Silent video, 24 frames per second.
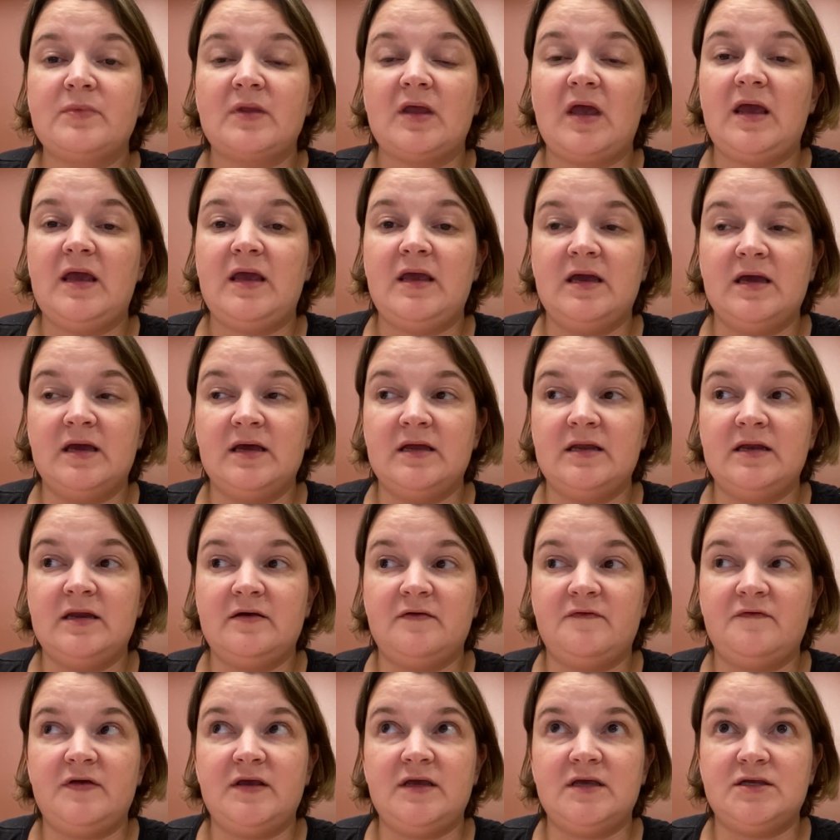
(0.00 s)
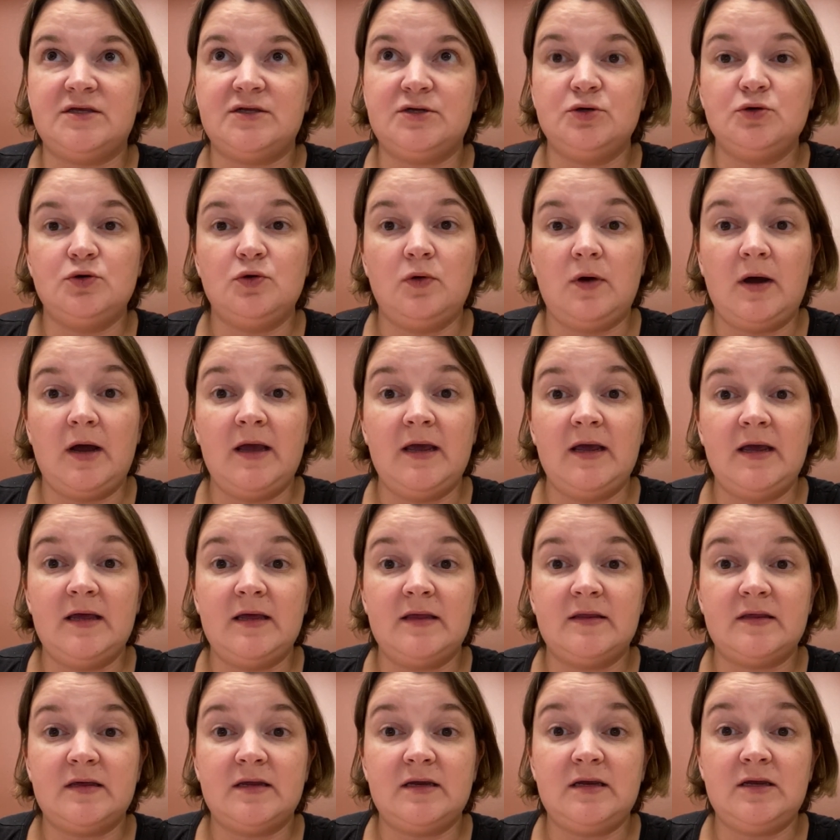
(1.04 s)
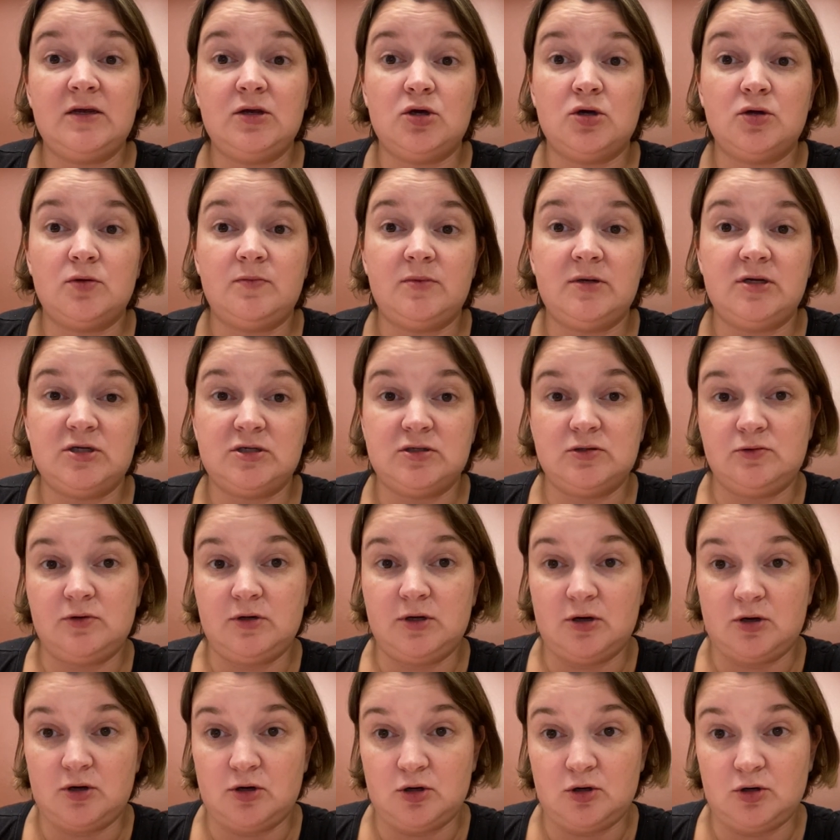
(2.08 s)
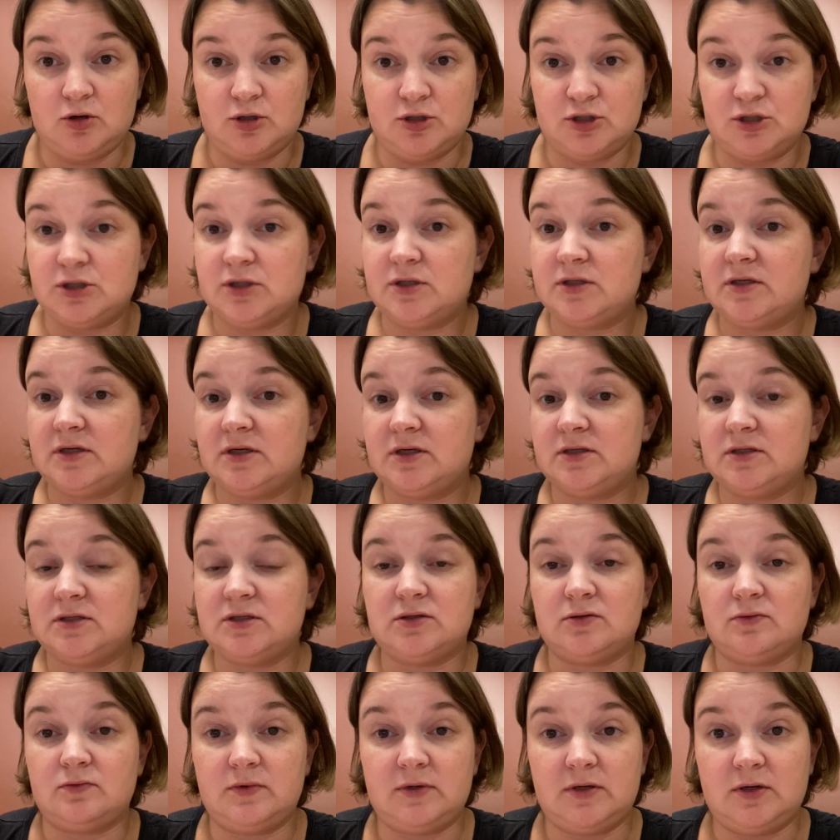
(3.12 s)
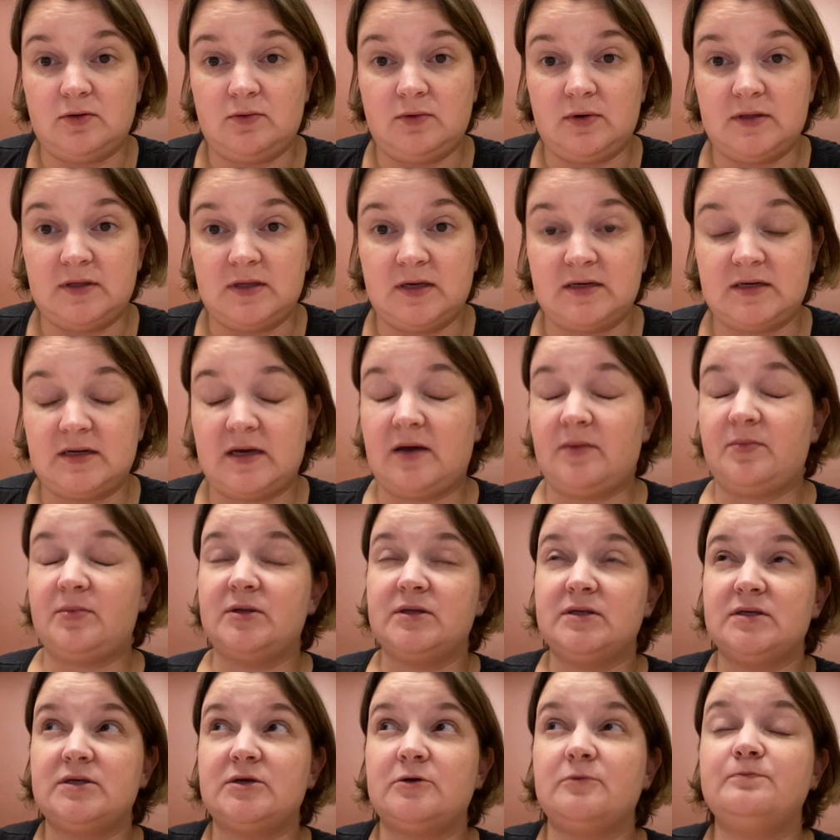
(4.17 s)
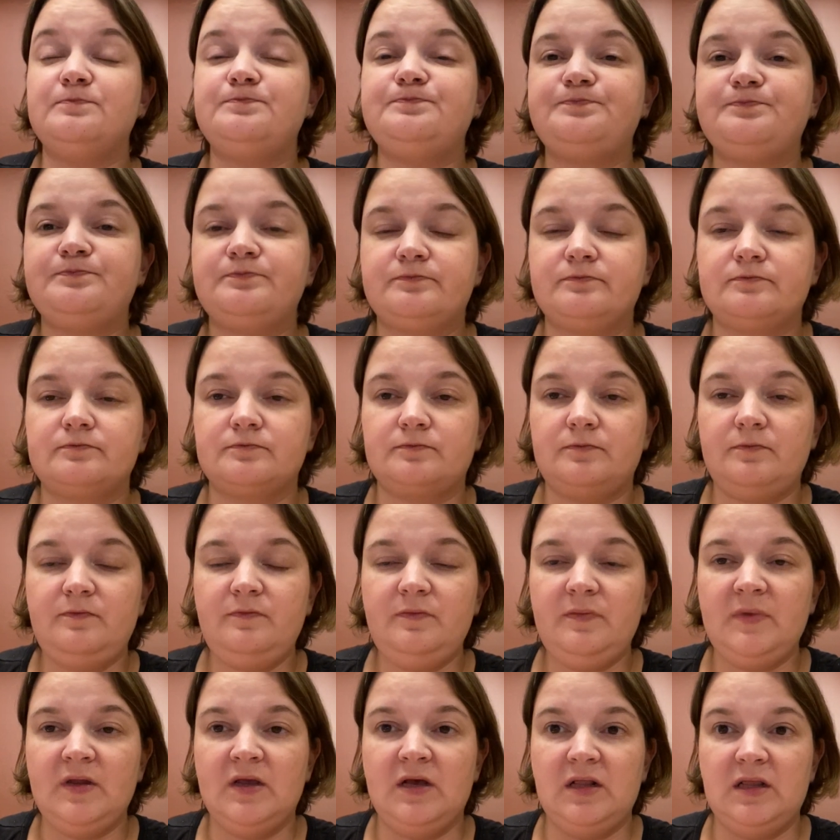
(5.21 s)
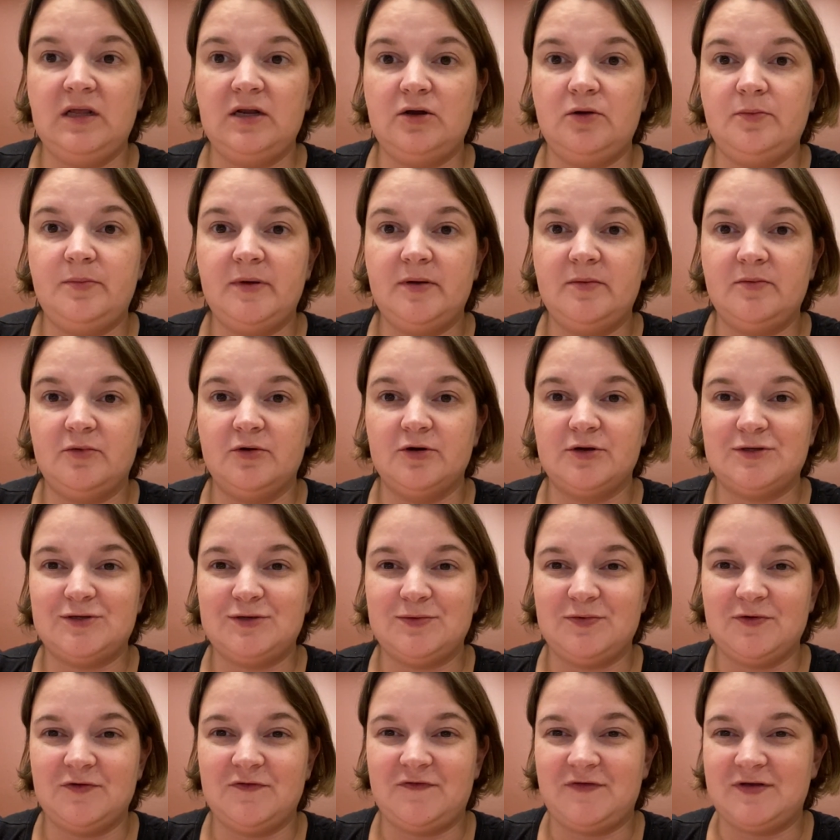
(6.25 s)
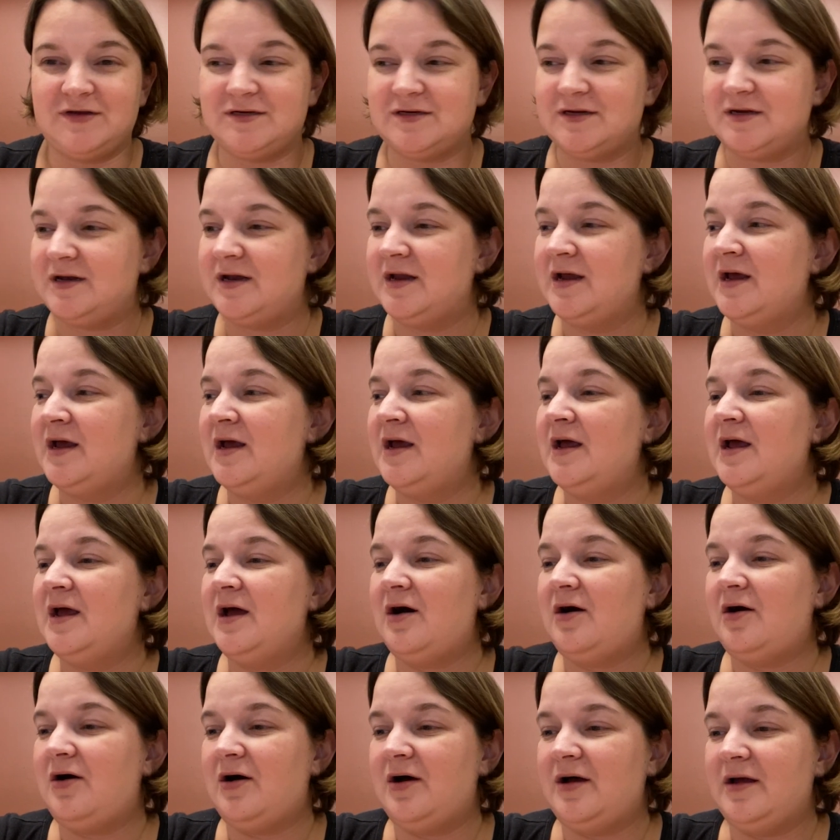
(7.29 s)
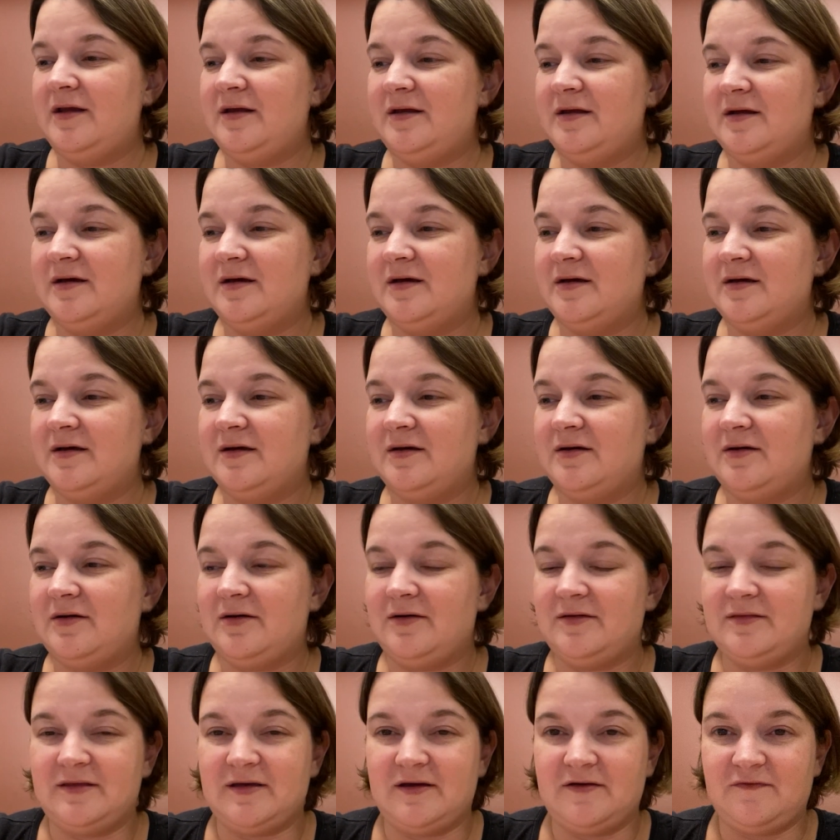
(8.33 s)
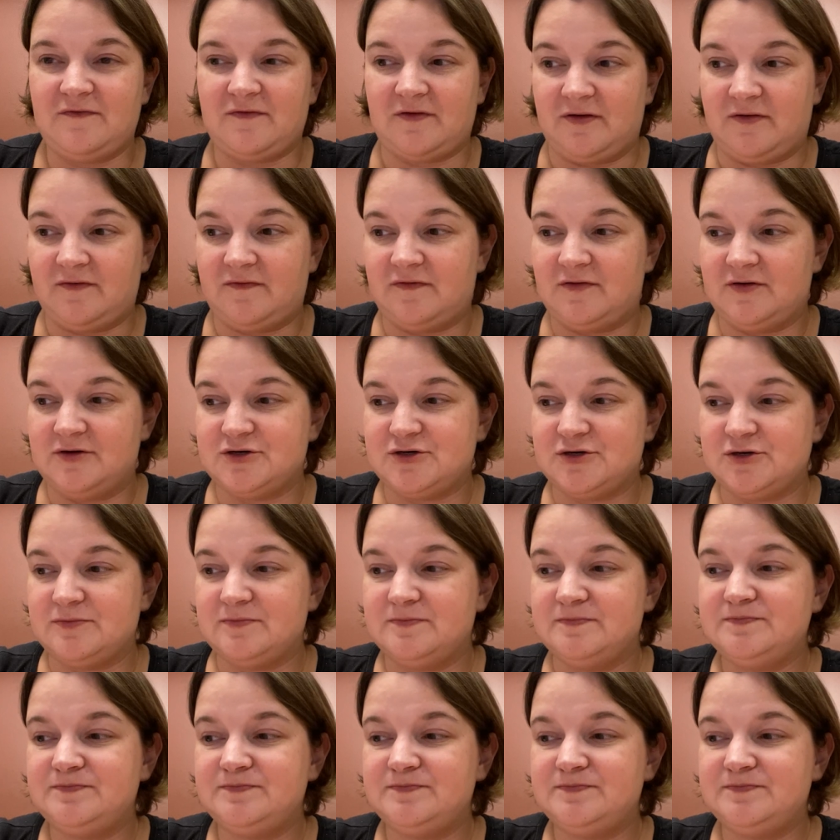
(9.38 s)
And if he's too quiet, then he could be chewing on a cushion, and so we don't want that to happen. So a little bit more supervision on that front for sure.